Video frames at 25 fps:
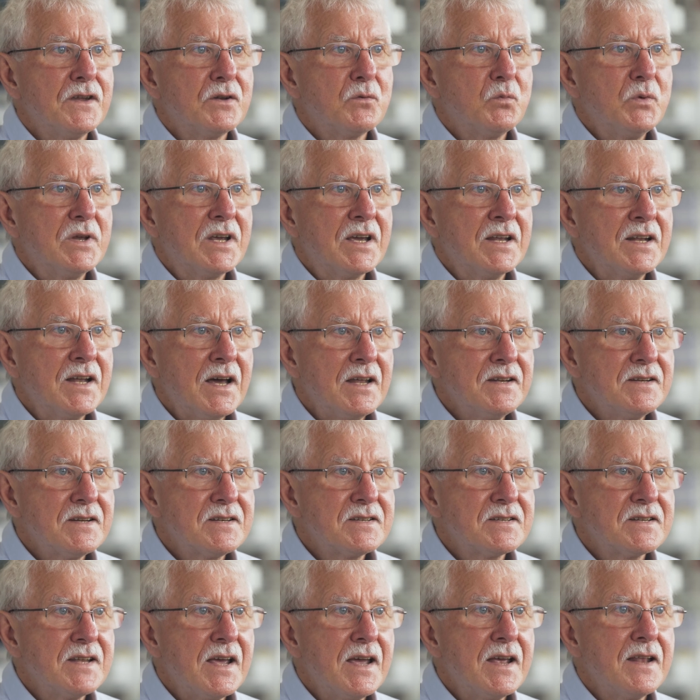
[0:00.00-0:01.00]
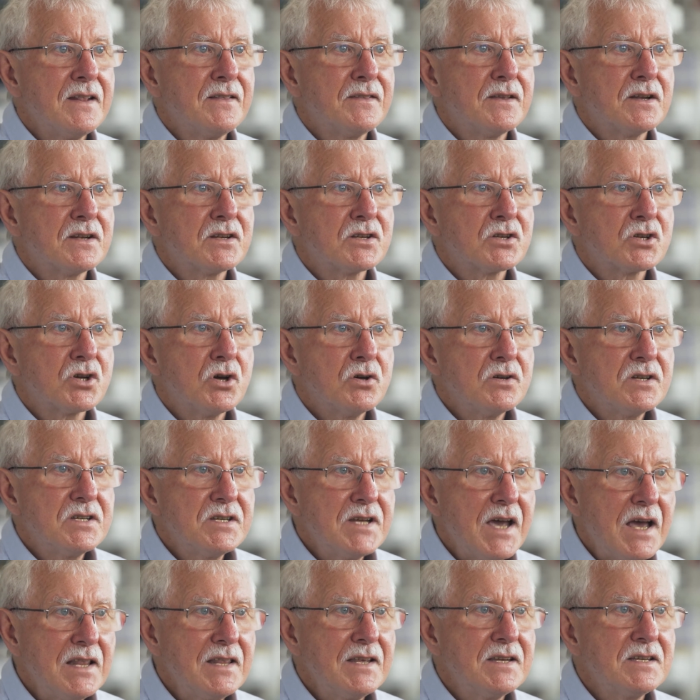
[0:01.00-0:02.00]
that we can understand the
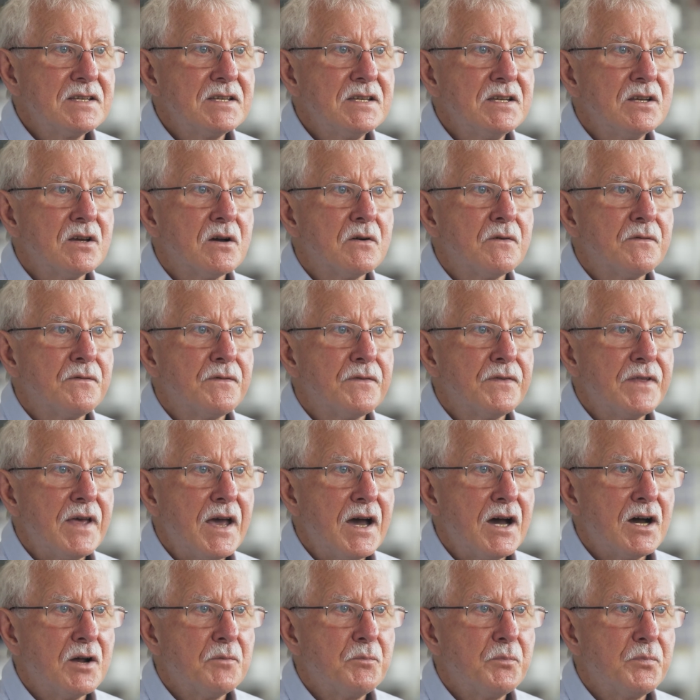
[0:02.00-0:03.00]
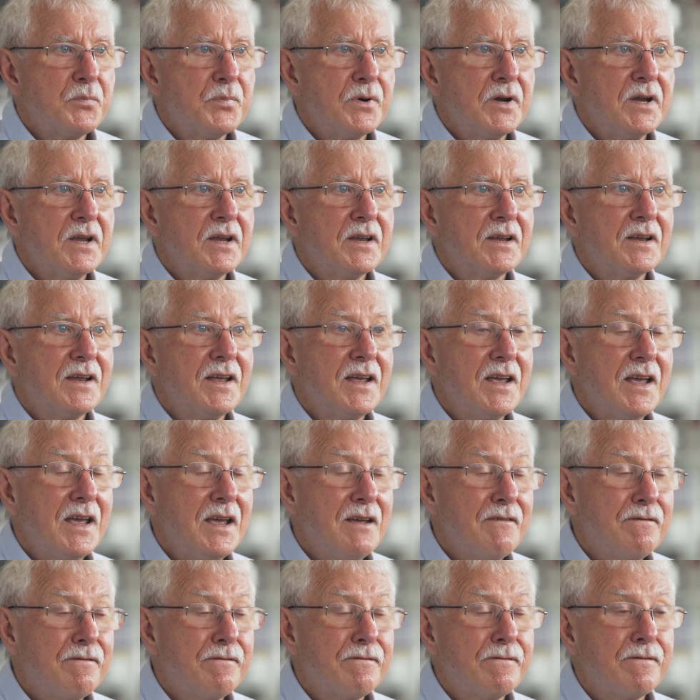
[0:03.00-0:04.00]
totality of the outbreak
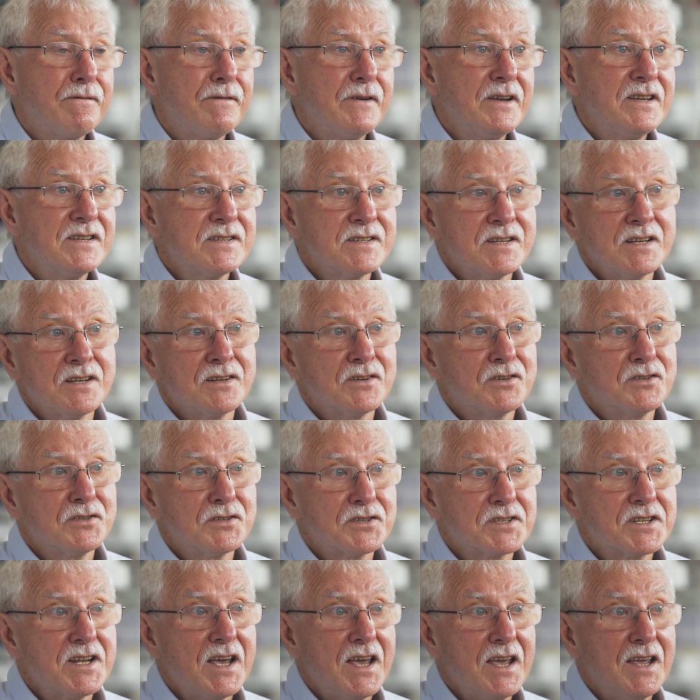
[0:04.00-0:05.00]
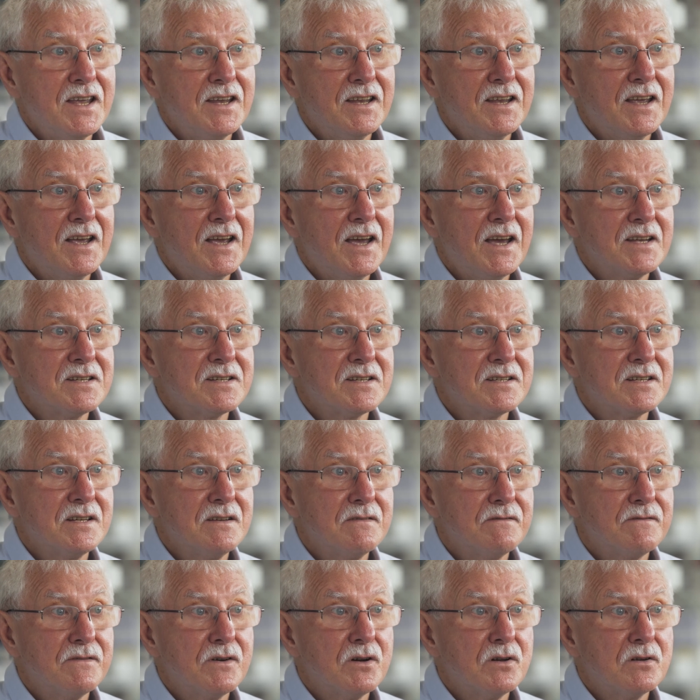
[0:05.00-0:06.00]
every single day as
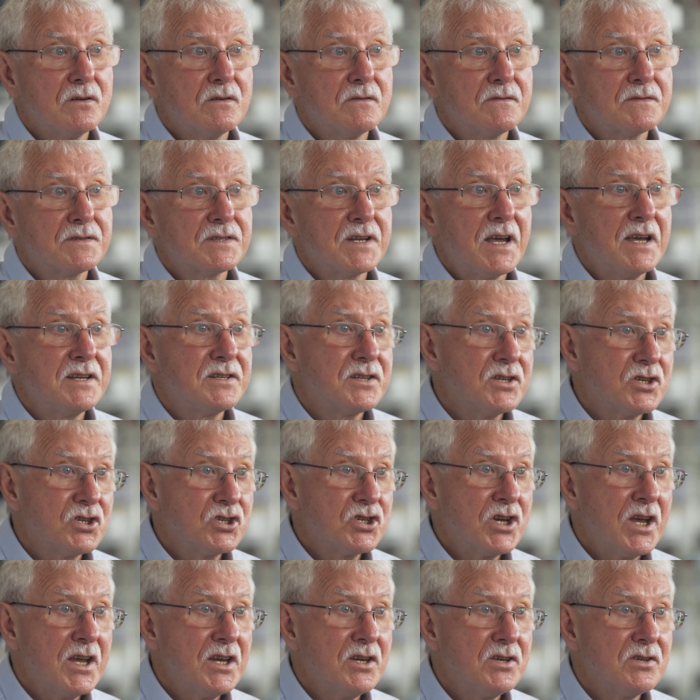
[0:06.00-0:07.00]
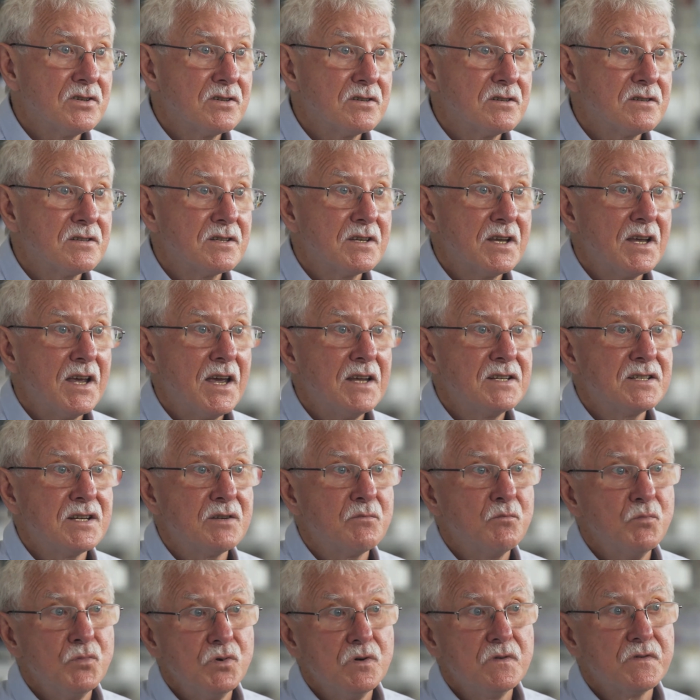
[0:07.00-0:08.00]
it evolves, as it changes, as
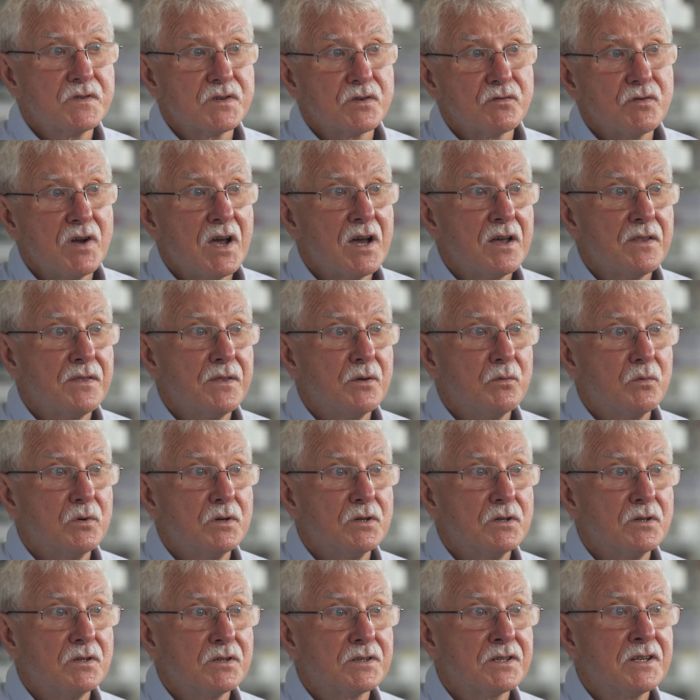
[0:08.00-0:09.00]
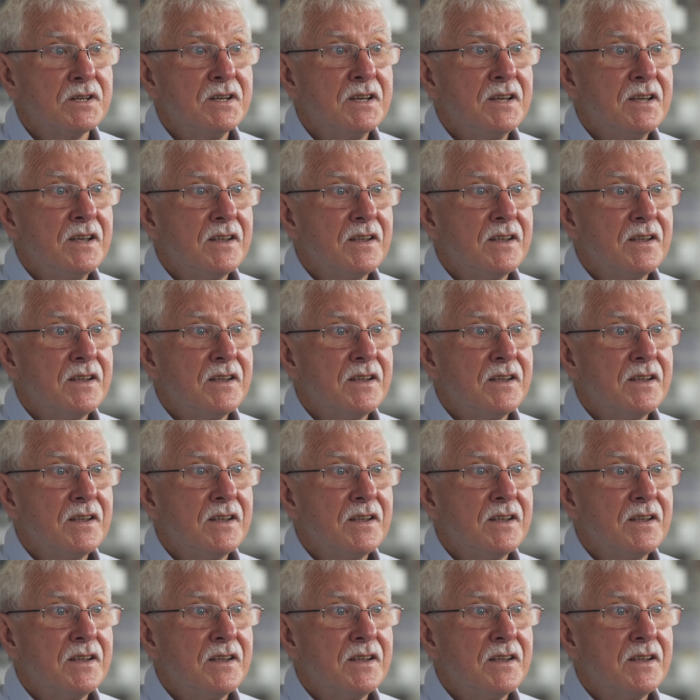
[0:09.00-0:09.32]
it moves around the world,